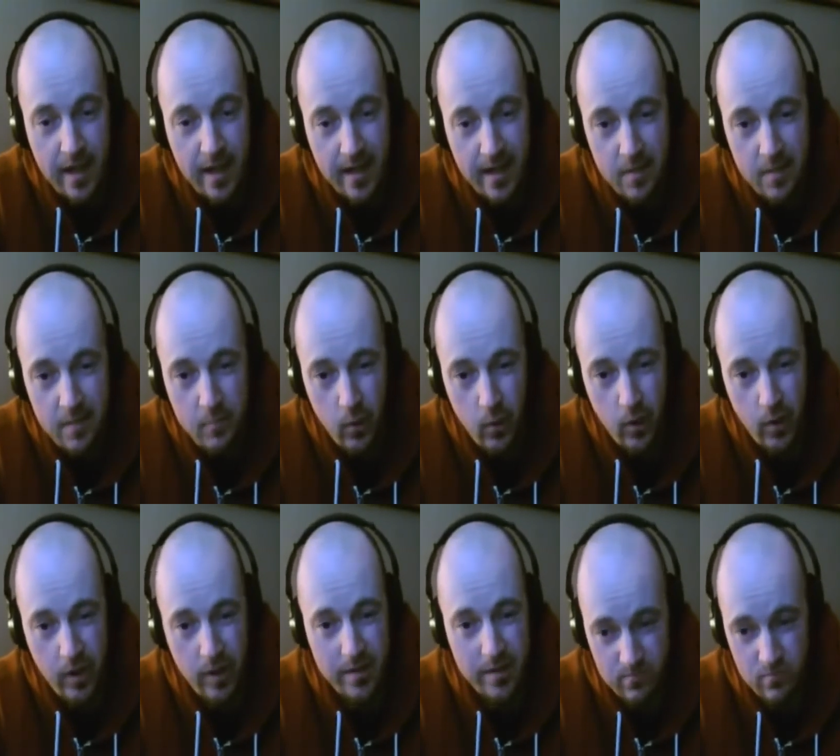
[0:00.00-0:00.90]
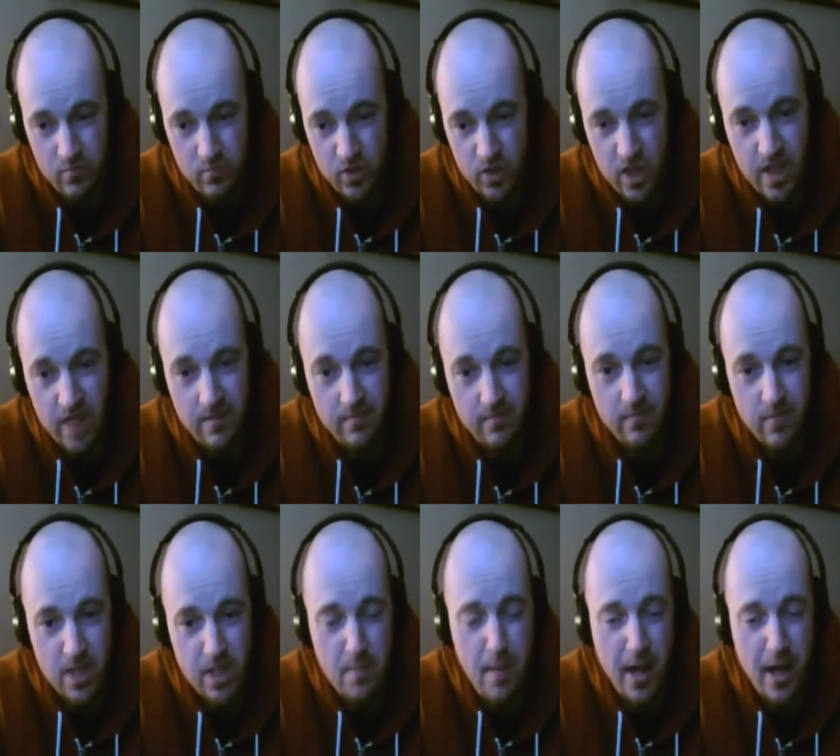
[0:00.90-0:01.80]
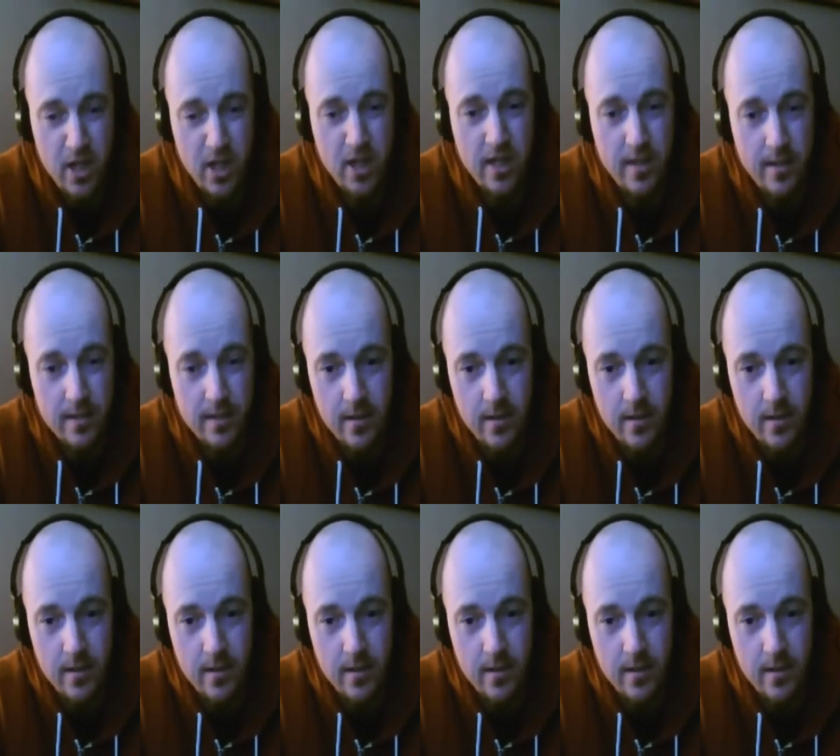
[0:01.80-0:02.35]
And I think Bullock, she smashed it.